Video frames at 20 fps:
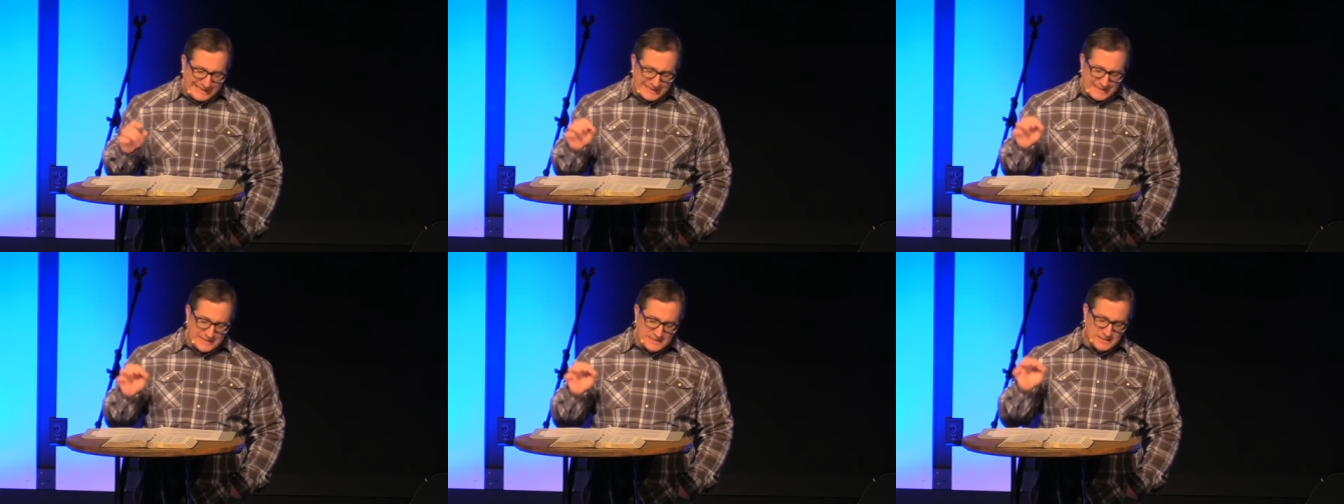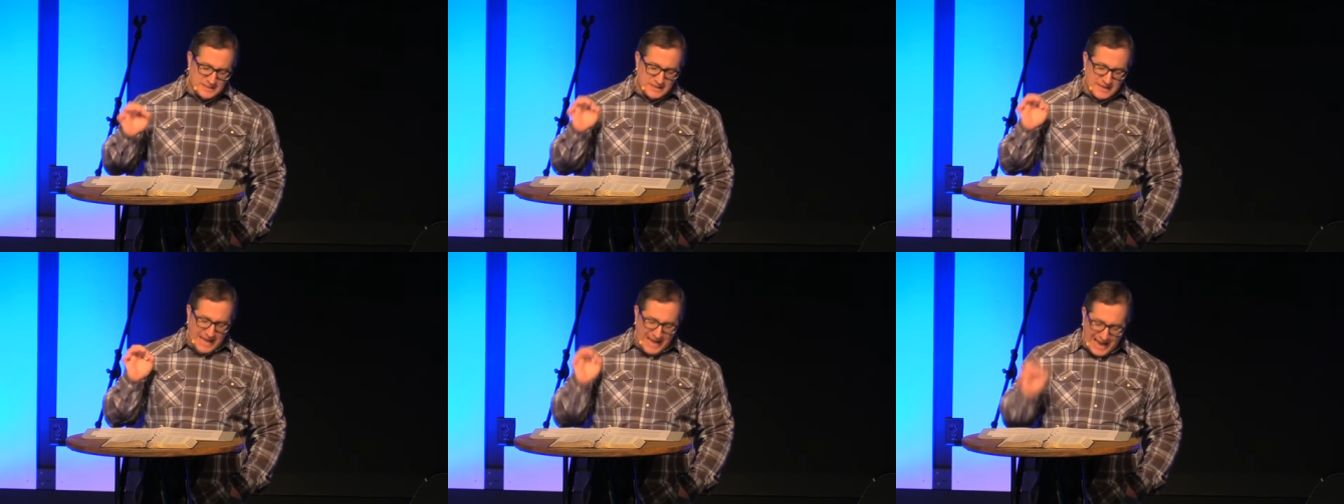it
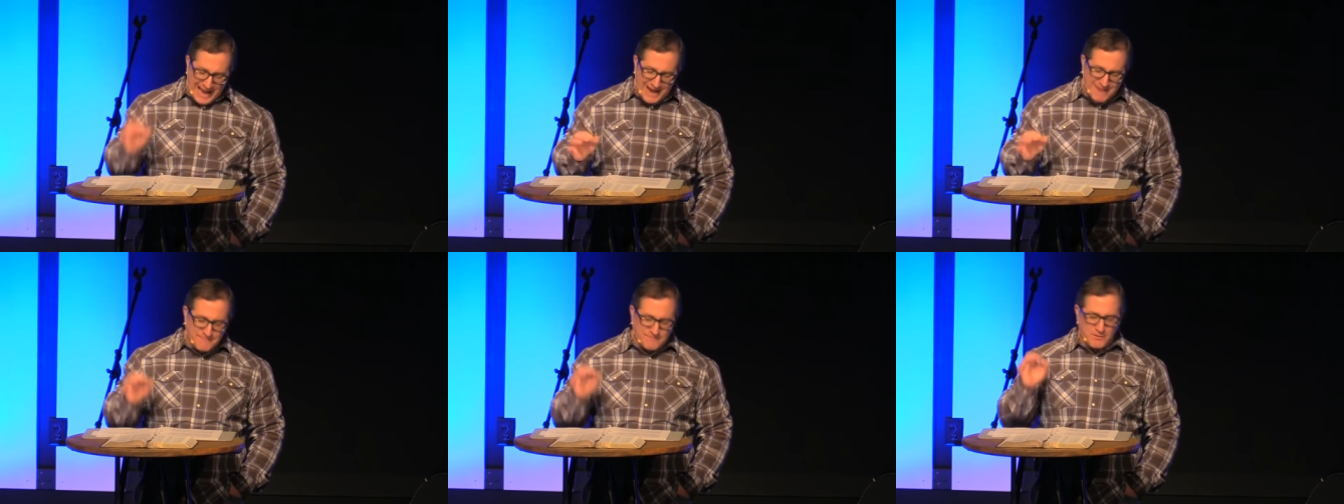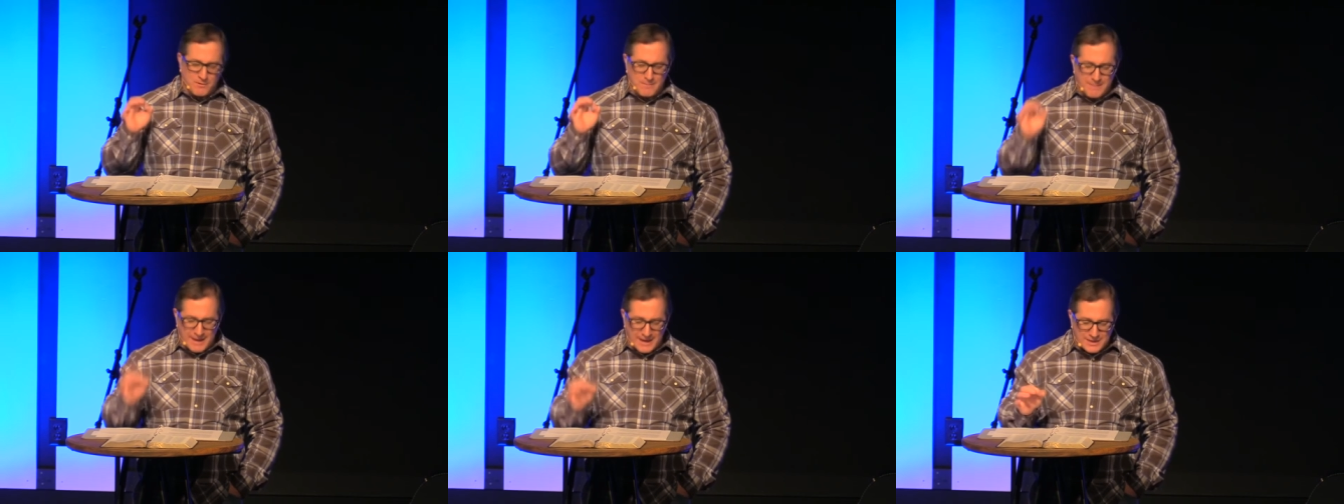is an
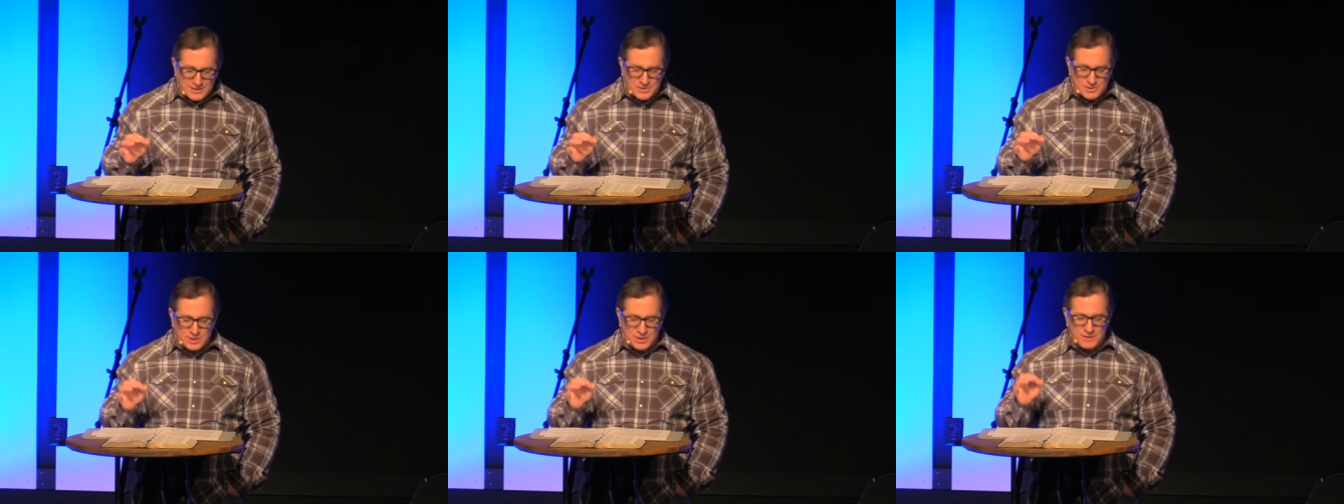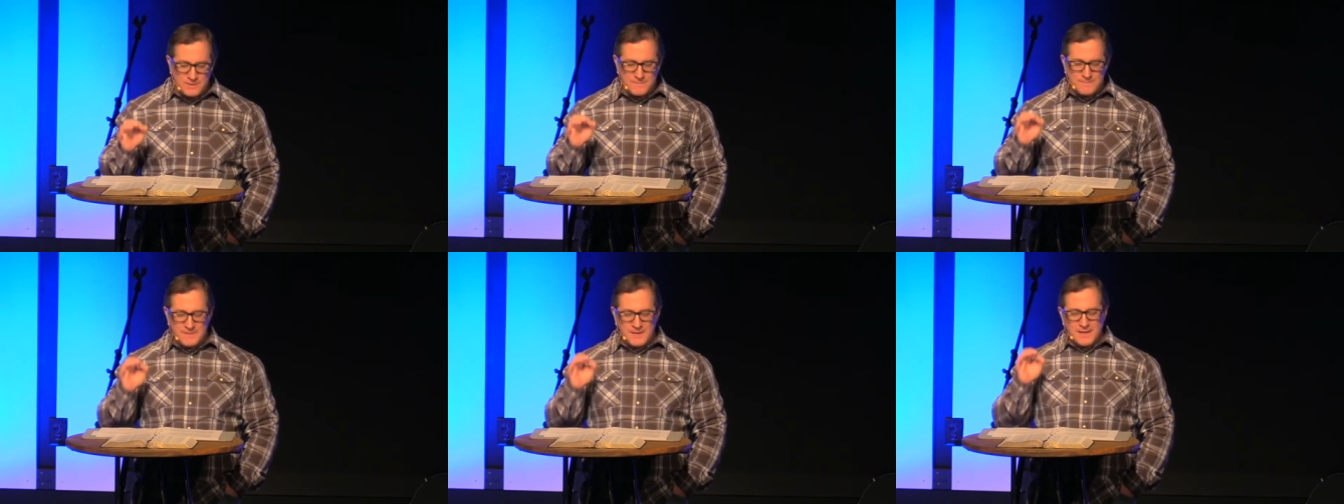
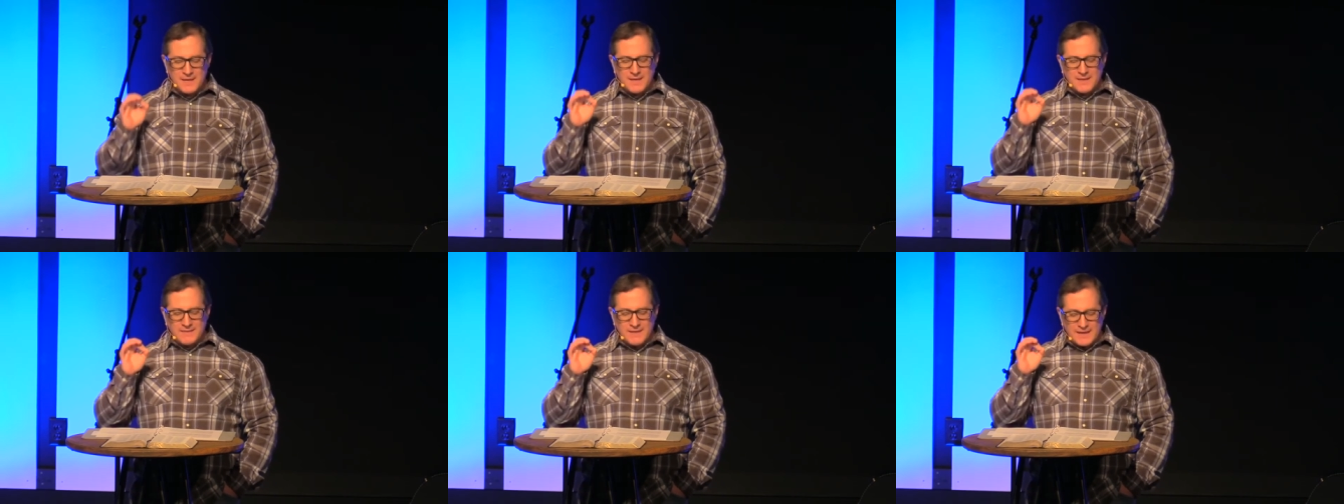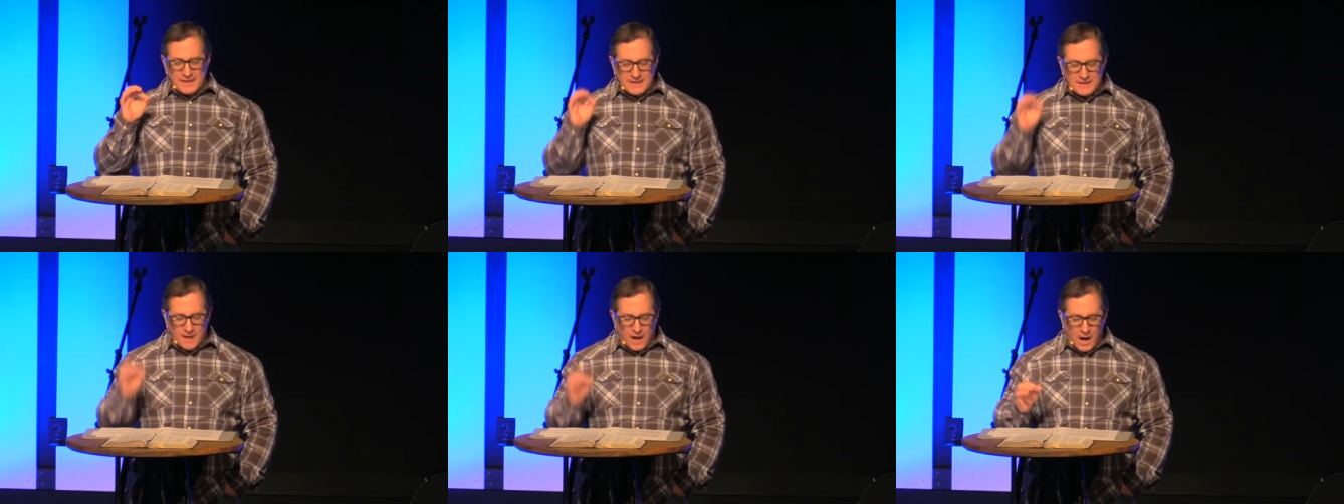affirmation
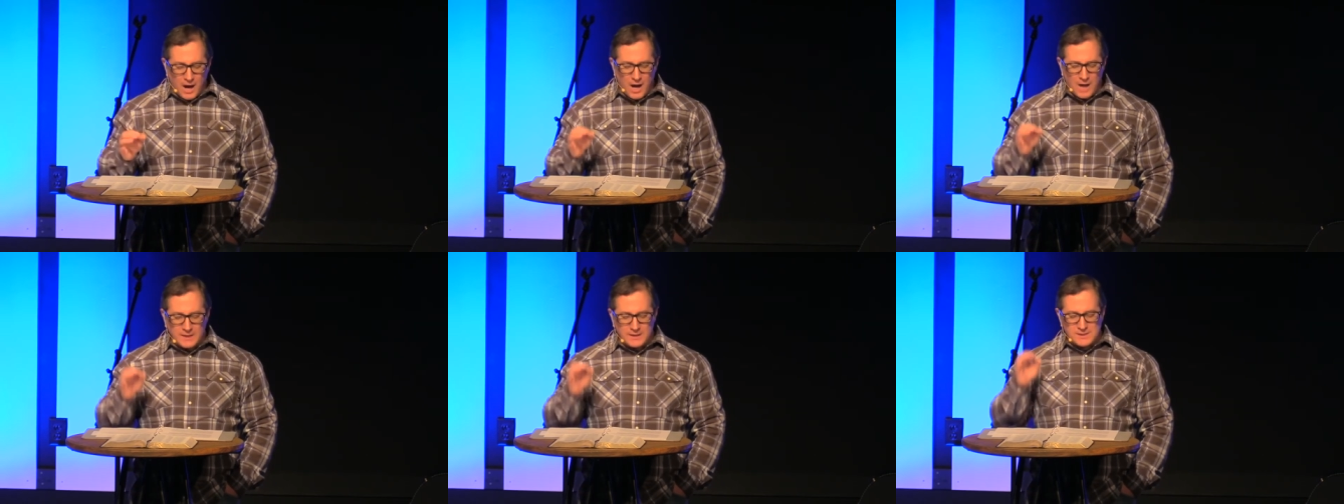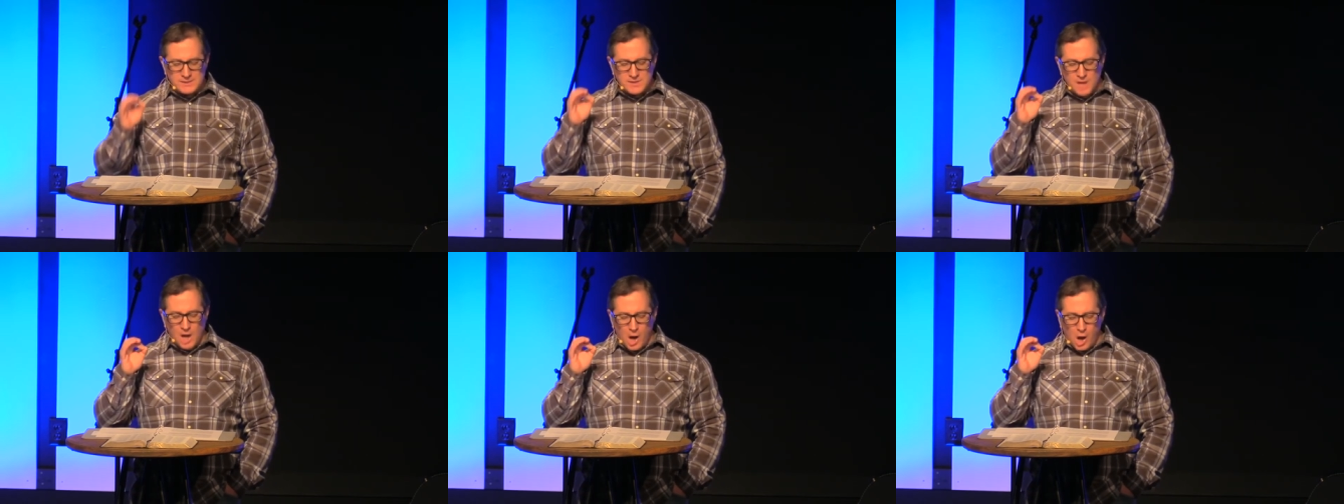that God
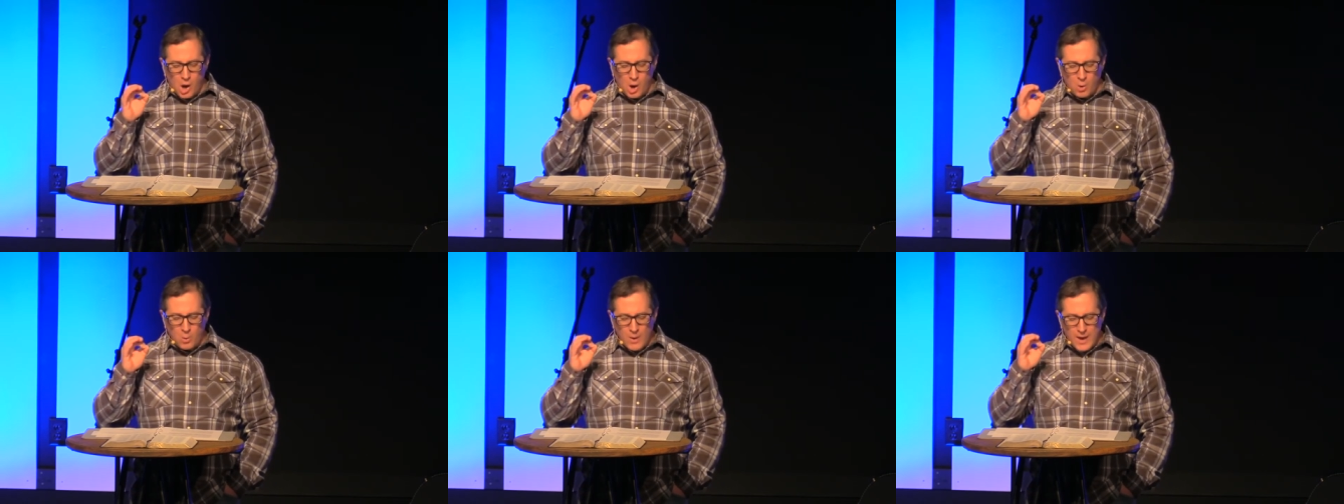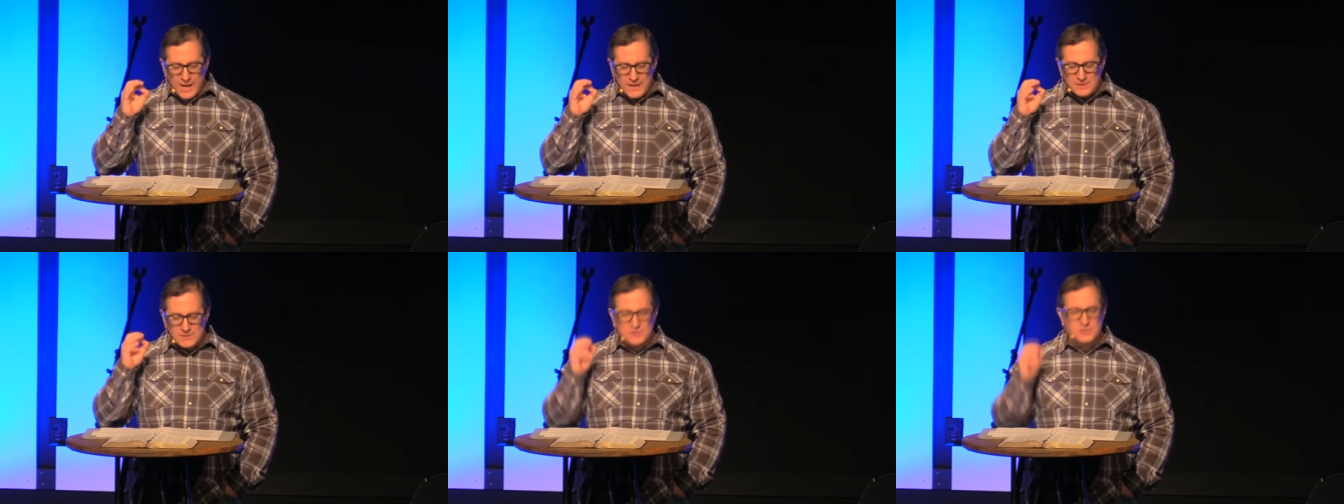is
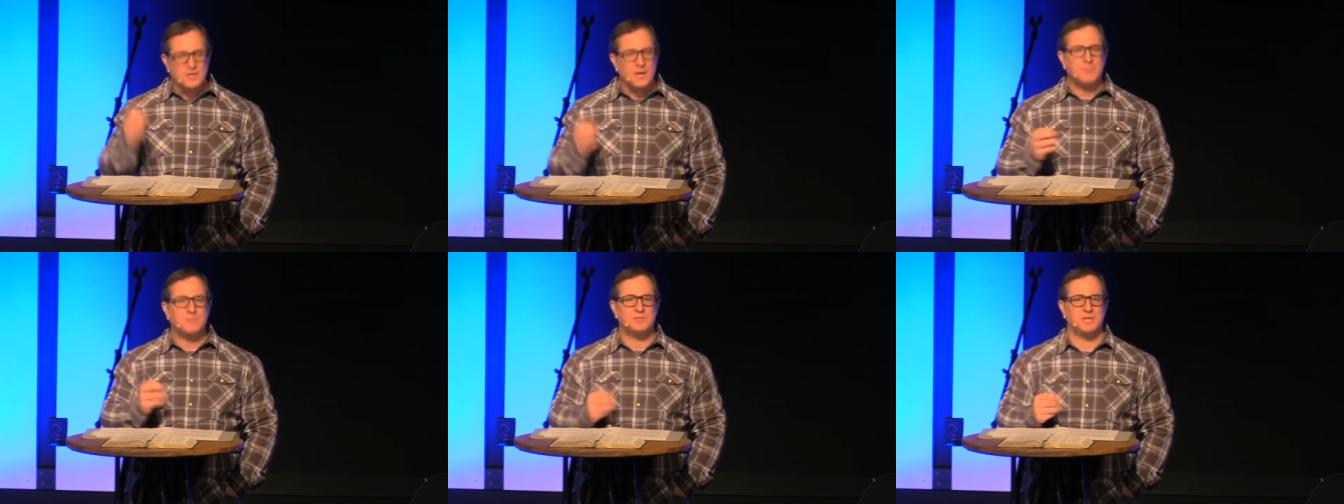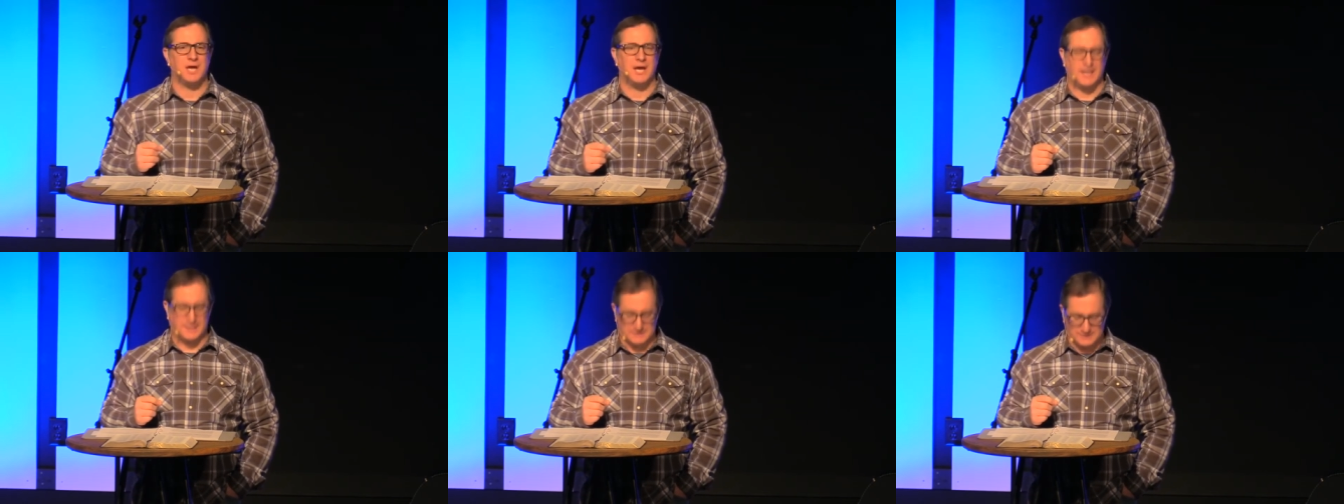always
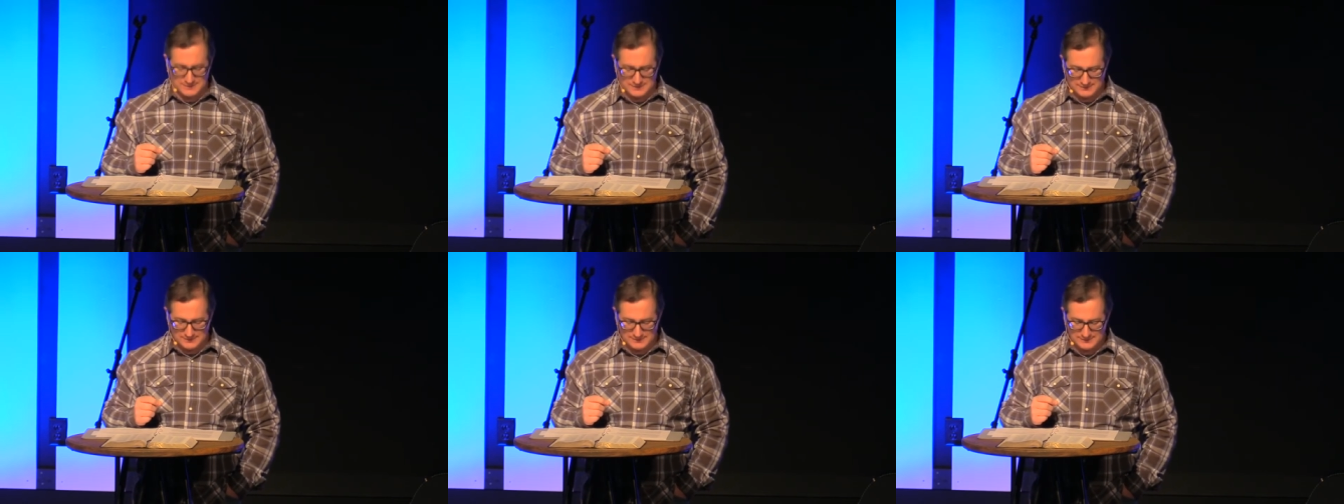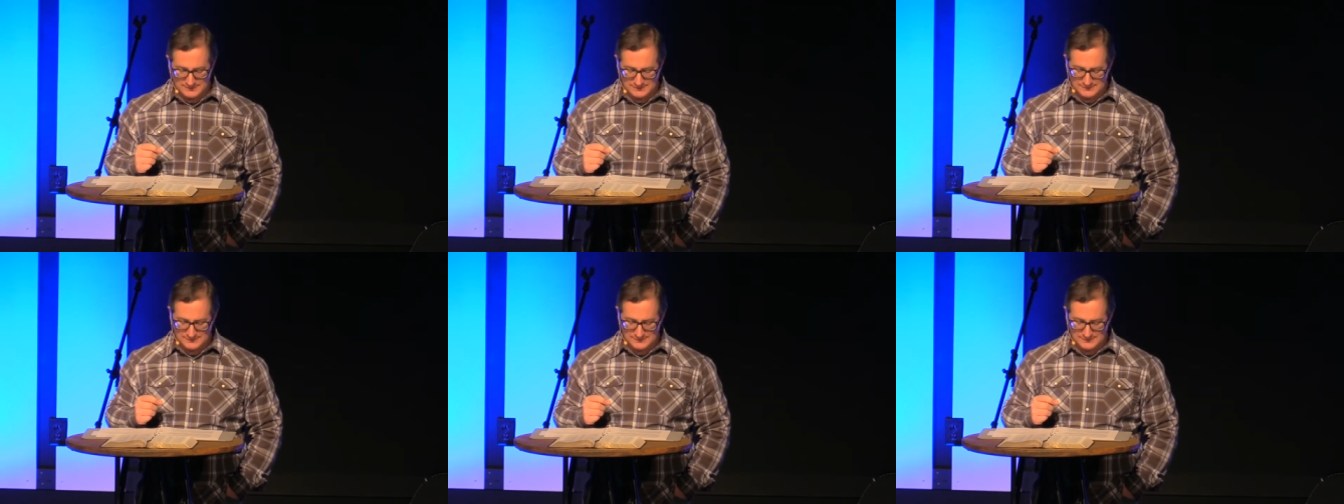subject,